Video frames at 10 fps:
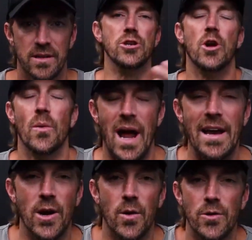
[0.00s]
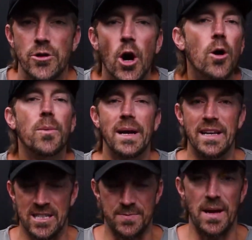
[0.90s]
You know what I know, nobody
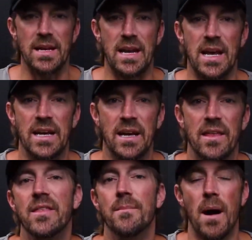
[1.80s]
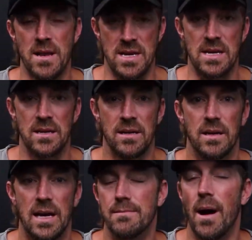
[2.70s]
is spending the money
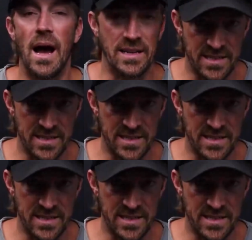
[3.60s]
and buying